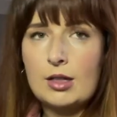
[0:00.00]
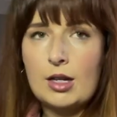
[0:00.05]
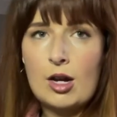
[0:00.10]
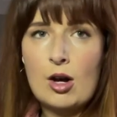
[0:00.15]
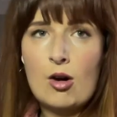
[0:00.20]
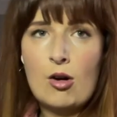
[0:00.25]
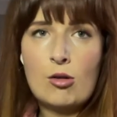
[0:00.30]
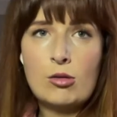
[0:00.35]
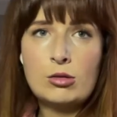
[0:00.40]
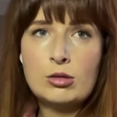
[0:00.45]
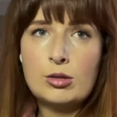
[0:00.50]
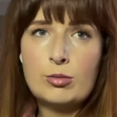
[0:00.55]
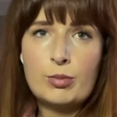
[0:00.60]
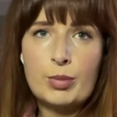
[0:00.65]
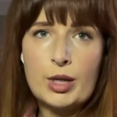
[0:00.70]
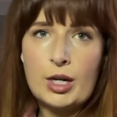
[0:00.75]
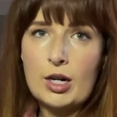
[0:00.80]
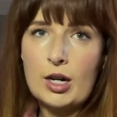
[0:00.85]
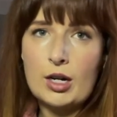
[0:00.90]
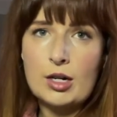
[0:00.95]
Cold
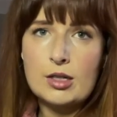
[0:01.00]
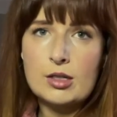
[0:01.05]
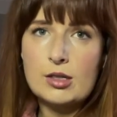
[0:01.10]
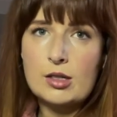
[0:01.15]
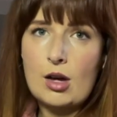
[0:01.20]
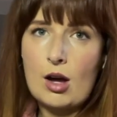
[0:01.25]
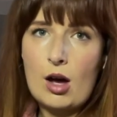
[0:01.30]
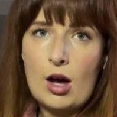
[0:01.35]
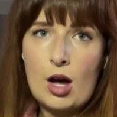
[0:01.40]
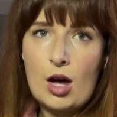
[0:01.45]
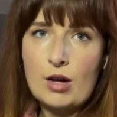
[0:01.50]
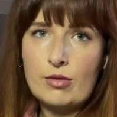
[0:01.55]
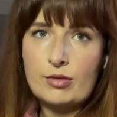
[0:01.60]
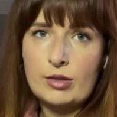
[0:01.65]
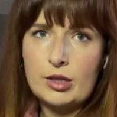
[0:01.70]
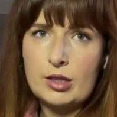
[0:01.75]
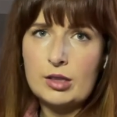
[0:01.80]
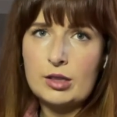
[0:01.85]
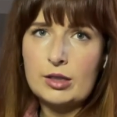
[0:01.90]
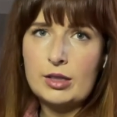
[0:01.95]
burgers,
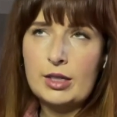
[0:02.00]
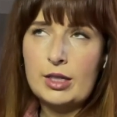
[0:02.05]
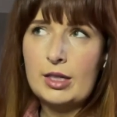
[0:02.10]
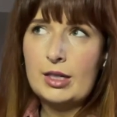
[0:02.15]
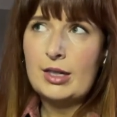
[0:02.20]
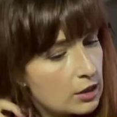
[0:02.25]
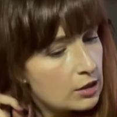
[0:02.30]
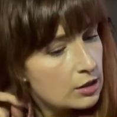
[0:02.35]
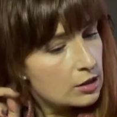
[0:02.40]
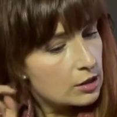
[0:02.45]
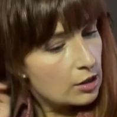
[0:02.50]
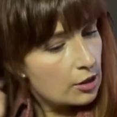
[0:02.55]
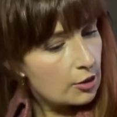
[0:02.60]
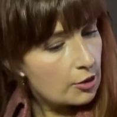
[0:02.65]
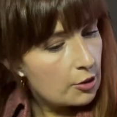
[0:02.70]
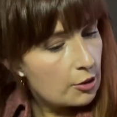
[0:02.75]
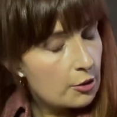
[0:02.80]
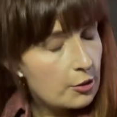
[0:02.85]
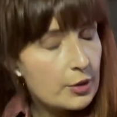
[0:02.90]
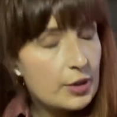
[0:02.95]
awful.
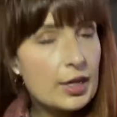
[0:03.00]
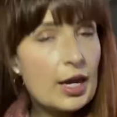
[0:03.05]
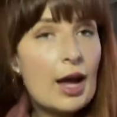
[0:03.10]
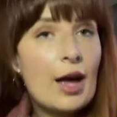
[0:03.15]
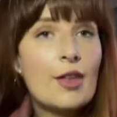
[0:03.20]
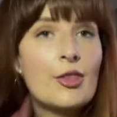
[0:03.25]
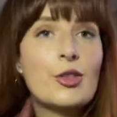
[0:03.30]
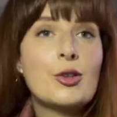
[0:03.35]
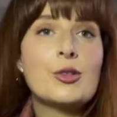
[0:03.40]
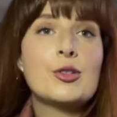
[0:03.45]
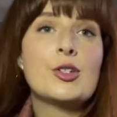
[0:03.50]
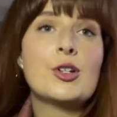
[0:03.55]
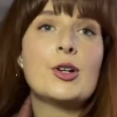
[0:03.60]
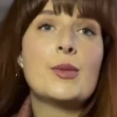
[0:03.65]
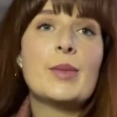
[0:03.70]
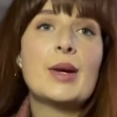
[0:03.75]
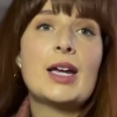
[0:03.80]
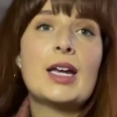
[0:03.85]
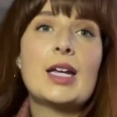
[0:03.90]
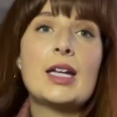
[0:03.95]
So yeah, those are
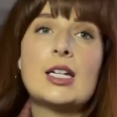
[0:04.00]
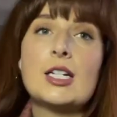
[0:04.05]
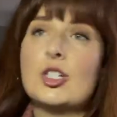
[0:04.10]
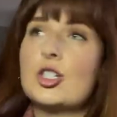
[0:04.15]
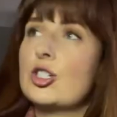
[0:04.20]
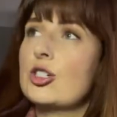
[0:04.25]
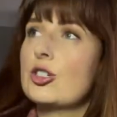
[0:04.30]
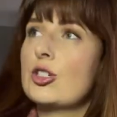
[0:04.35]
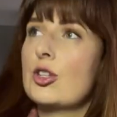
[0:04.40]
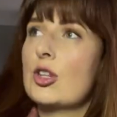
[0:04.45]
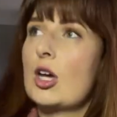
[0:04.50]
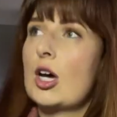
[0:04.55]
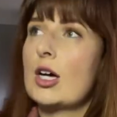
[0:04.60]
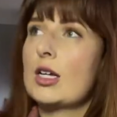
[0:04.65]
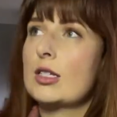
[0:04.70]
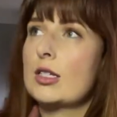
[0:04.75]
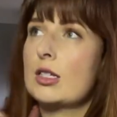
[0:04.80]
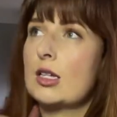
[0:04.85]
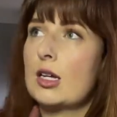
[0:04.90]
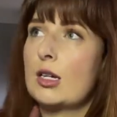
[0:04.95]
my initial
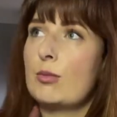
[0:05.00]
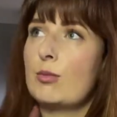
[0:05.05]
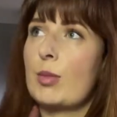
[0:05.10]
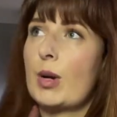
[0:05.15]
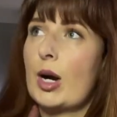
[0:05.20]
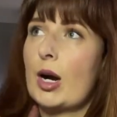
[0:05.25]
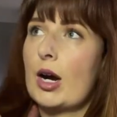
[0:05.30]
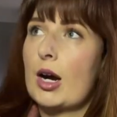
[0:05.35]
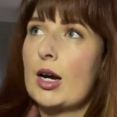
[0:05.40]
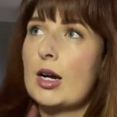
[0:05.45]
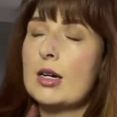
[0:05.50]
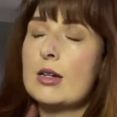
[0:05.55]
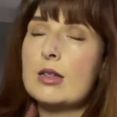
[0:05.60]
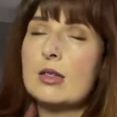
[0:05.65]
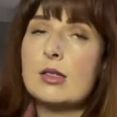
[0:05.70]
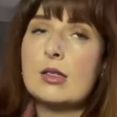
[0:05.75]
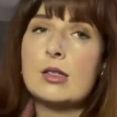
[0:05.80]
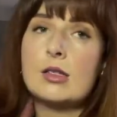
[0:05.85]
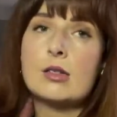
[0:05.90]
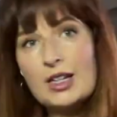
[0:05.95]
thoughts on
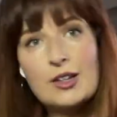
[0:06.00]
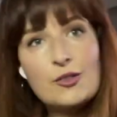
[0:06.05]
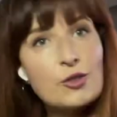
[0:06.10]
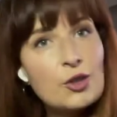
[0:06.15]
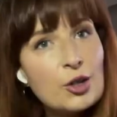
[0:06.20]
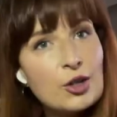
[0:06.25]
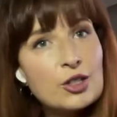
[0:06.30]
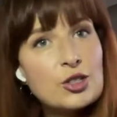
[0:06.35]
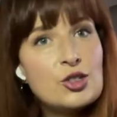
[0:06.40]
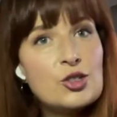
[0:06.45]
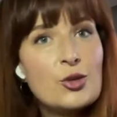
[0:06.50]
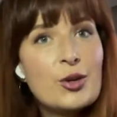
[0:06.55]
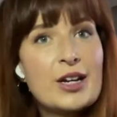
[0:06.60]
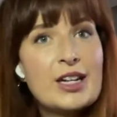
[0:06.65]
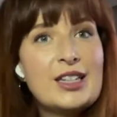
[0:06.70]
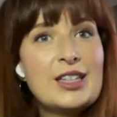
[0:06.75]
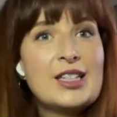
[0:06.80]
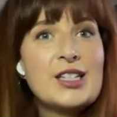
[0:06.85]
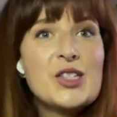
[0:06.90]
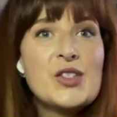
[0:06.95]
burgers. If you're
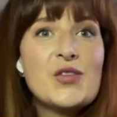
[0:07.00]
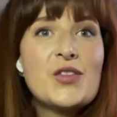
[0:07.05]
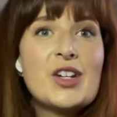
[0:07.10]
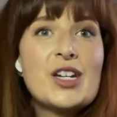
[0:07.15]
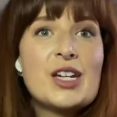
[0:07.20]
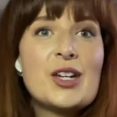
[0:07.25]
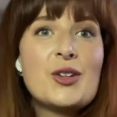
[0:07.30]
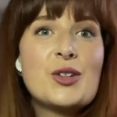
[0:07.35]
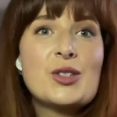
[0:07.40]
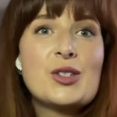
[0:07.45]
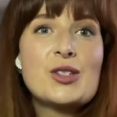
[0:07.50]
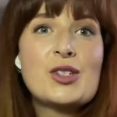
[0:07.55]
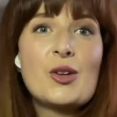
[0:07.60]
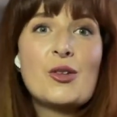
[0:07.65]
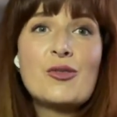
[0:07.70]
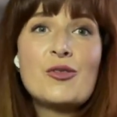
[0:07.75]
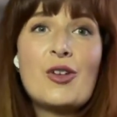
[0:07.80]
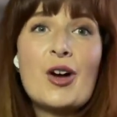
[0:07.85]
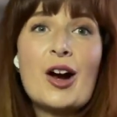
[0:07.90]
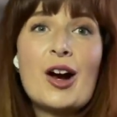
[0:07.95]
enjoying these videos so
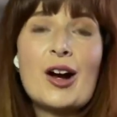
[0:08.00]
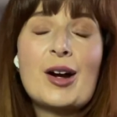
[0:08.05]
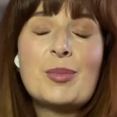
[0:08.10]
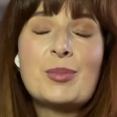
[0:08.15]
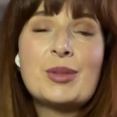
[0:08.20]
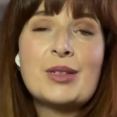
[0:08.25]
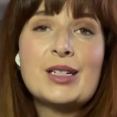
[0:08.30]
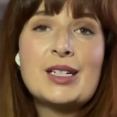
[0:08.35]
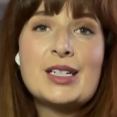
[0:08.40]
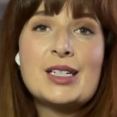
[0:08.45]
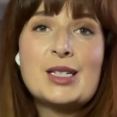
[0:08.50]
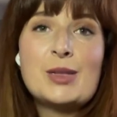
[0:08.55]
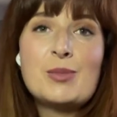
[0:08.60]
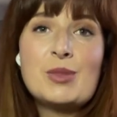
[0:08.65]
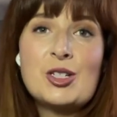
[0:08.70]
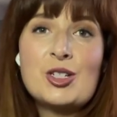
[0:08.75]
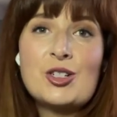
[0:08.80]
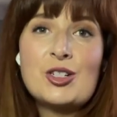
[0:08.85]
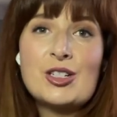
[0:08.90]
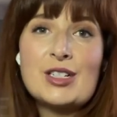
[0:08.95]
far, please be
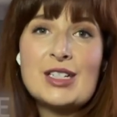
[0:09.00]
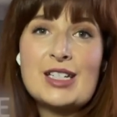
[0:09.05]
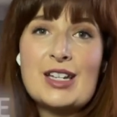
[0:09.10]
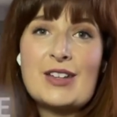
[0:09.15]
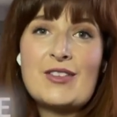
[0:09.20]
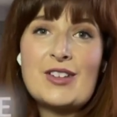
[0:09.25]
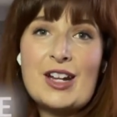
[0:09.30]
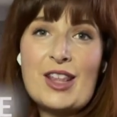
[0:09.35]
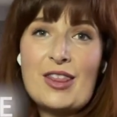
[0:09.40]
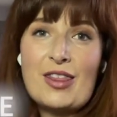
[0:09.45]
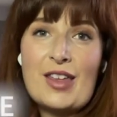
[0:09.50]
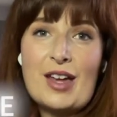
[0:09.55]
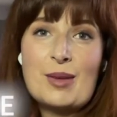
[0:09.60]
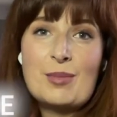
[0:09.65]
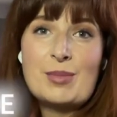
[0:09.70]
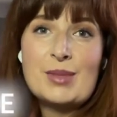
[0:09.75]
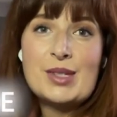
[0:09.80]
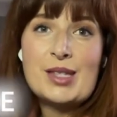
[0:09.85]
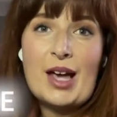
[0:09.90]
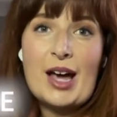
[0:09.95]
sure to give it a
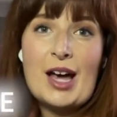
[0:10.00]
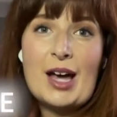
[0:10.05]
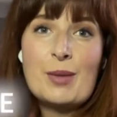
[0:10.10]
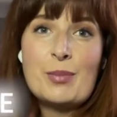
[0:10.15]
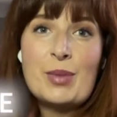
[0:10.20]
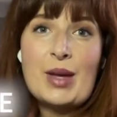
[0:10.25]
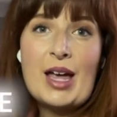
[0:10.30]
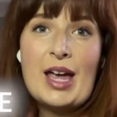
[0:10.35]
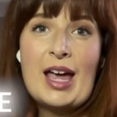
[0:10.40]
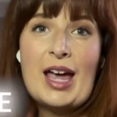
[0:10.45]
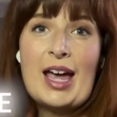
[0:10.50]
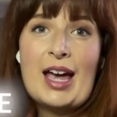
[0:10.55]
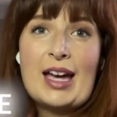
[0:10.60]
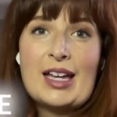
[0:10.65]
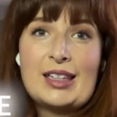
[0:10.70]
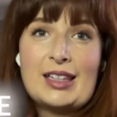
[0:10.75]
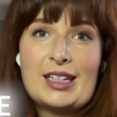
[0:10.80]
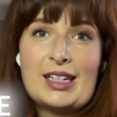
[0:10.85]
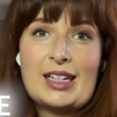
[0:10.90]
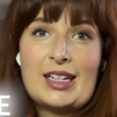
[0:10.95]
thumbs up
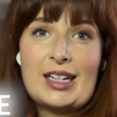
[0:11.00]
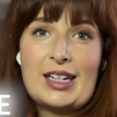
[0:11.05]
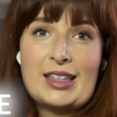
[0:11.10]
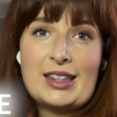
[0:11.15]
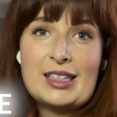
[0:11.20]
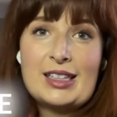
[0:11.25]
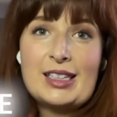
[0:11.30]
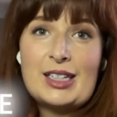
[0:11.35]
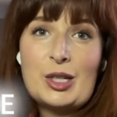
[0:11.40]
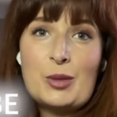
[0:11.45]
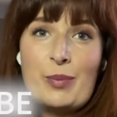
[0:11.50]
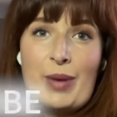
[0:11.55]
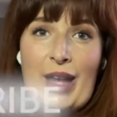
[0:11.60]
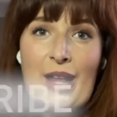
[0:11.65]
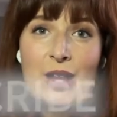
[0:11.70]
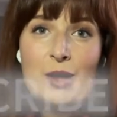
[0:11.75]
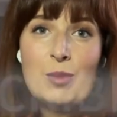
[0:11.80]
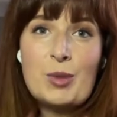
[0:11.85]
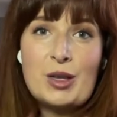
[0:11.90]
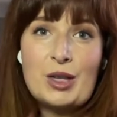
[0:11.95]
and then hit the little
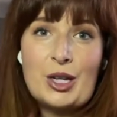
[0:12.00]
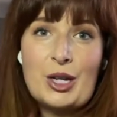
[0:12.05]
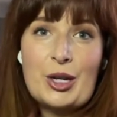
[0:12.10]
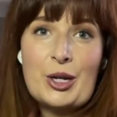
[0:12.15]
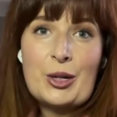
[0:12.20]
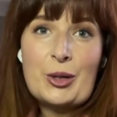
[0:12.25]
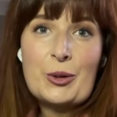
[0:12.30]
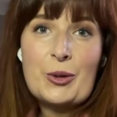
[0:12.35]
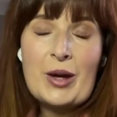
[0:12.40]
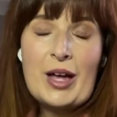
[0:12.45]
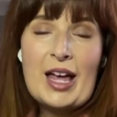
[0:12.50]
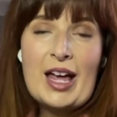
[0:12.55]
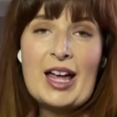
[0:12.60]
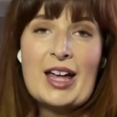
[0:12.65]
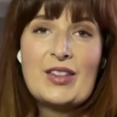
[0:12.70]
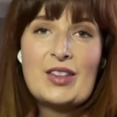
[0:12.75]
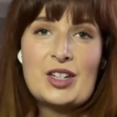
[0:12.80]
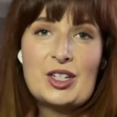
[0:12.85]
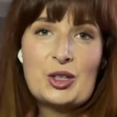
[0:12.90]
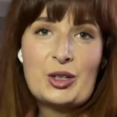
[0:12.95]
bell below,
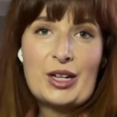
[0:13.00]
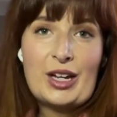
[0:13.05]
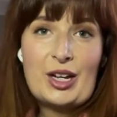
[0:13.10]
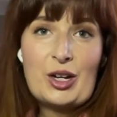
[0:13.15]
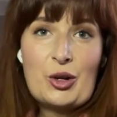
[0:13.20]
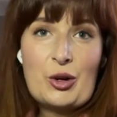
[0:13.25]
and then you'll get